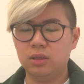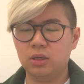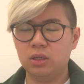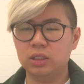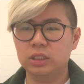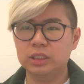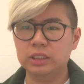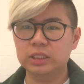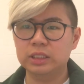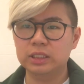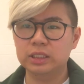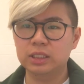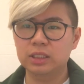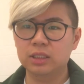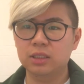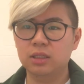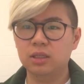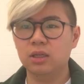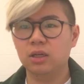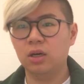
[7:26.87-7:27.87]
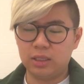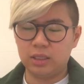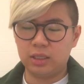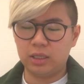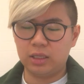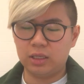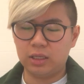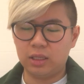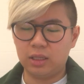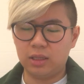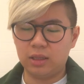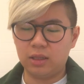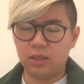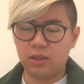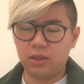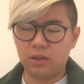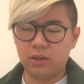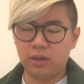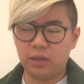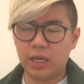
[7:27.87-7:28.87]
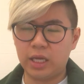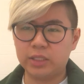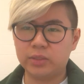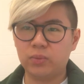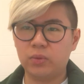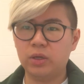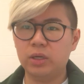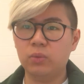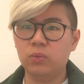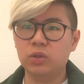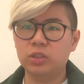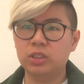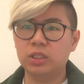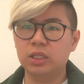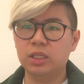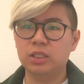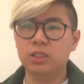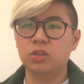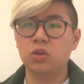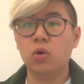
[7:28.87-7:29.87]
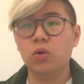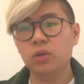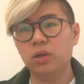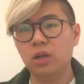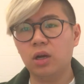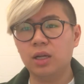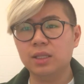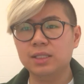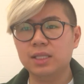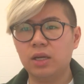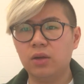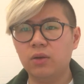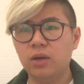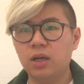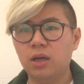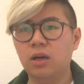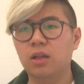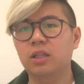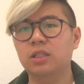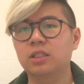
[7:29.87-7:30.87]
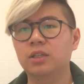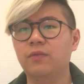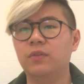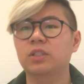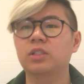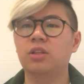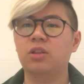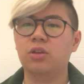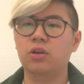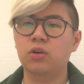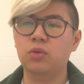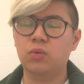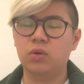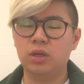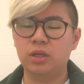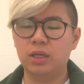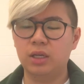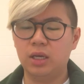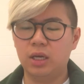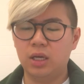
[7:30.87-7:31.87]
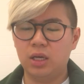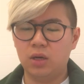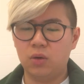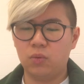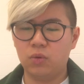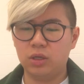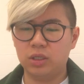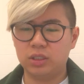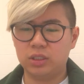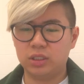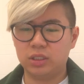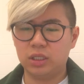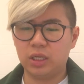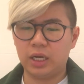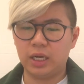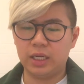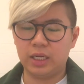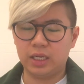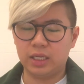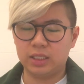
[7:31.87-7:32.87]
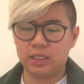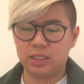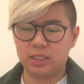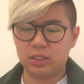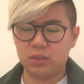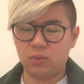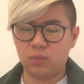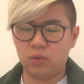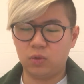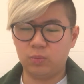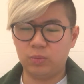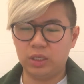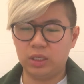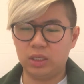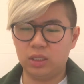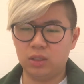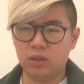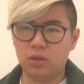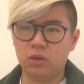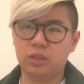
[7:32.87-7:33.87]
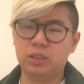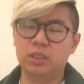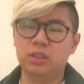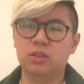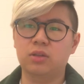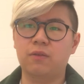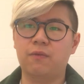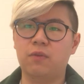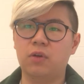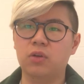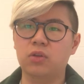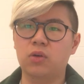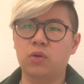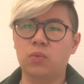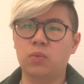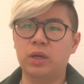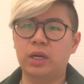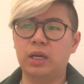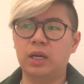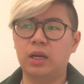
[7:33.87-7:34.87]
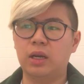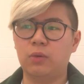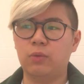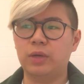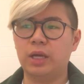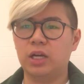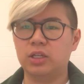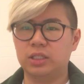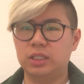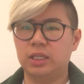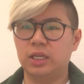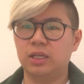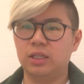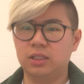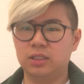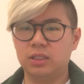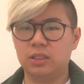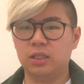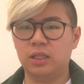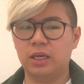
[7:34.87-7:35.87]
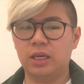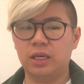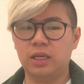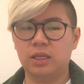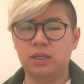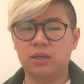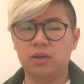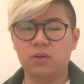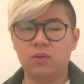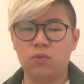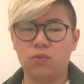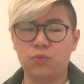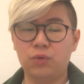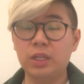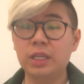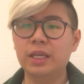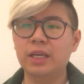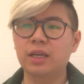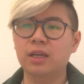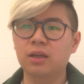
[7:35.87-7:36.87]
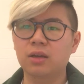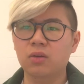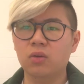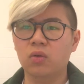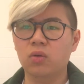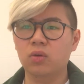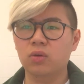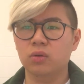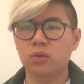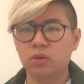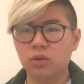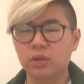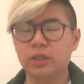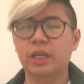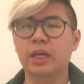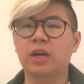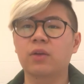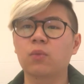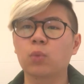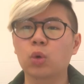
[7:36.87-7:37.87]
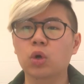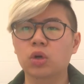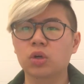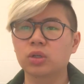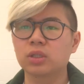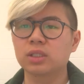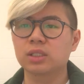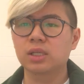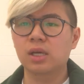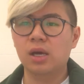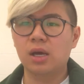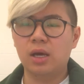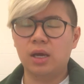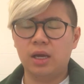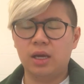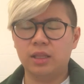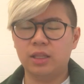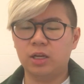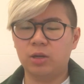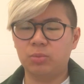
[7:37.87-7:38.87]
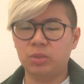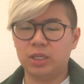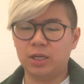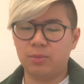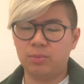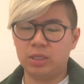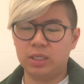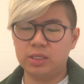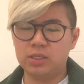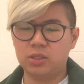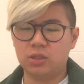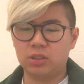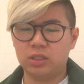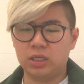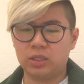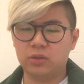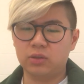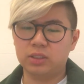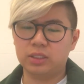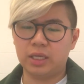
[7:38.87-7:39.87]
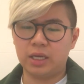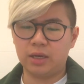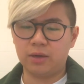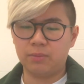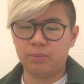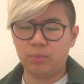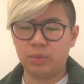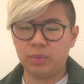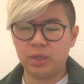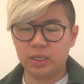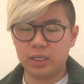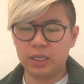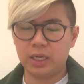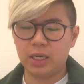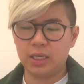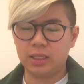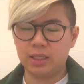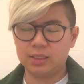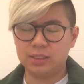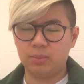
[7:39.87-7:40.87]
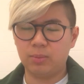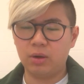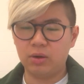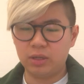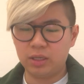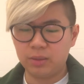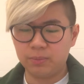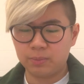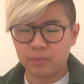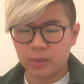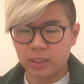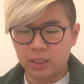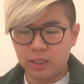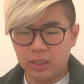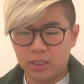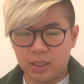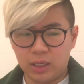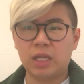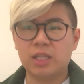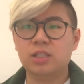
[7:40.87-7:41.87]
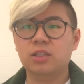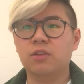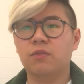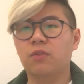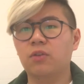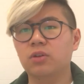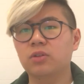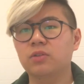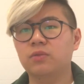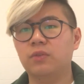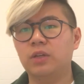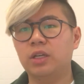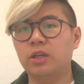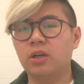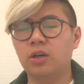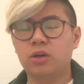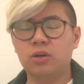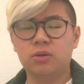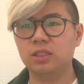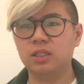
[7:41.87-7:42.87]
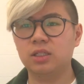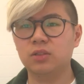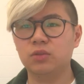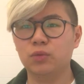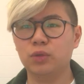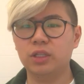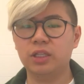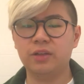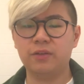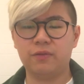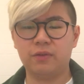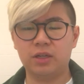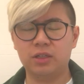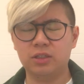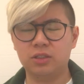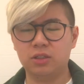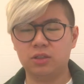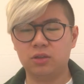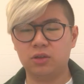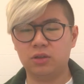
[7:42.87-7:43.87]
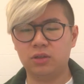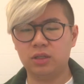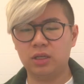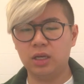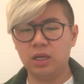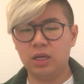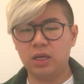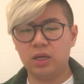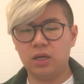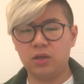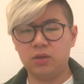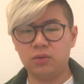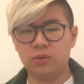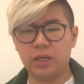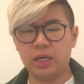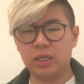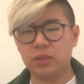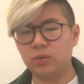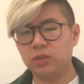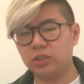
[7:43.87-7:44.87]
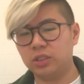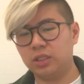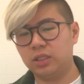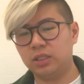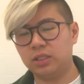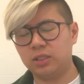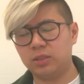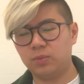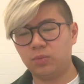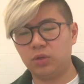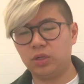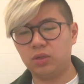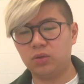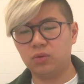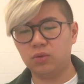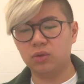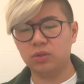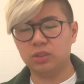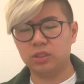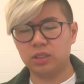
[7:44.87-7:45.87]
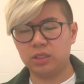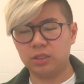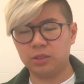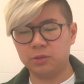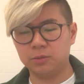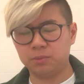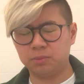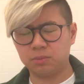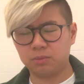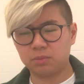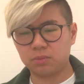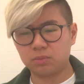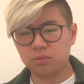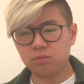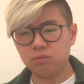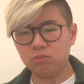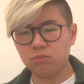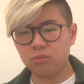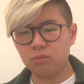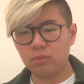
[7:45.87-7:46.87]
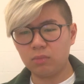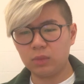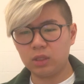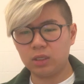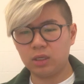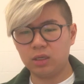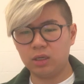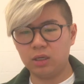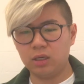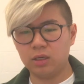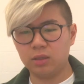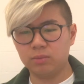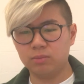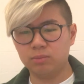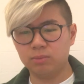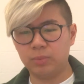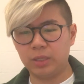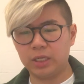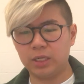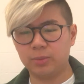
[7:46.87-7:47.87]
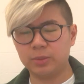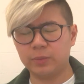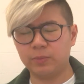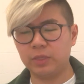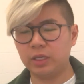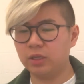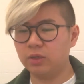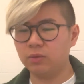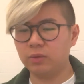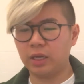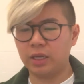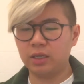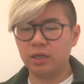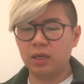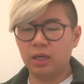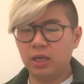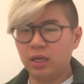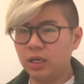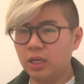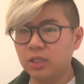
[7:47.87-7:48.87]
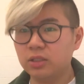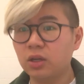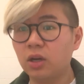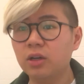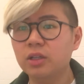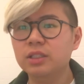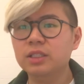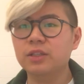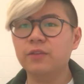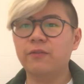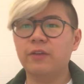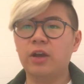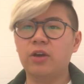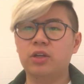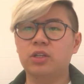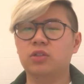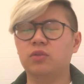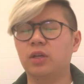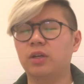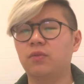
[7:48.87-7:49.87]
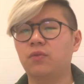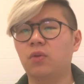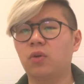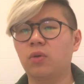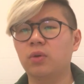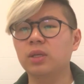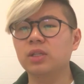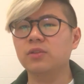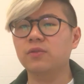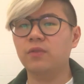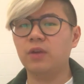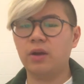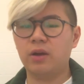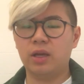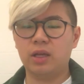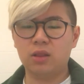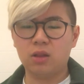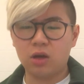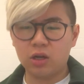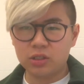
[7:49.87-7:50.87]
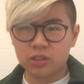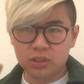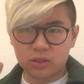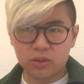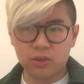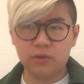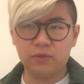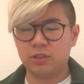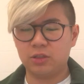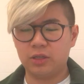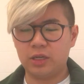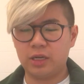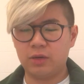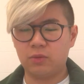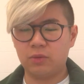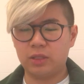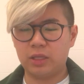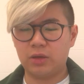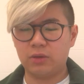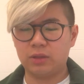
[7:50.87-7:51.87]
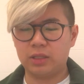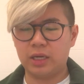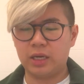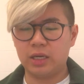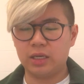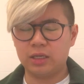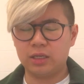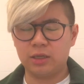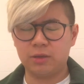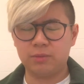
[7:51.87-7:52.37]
h, and then the last one, which is non-sounding, unless if it's the third one, which I guess will be looked into further when we actually get into like reading or looking at words, and that'll become easier to understand. But yeah, that's about it. That's the first video. It is really fun to learn a new language, and it's pretty cool to pick up something that is honestly very straightforward. It's very logical. So yeah, without that,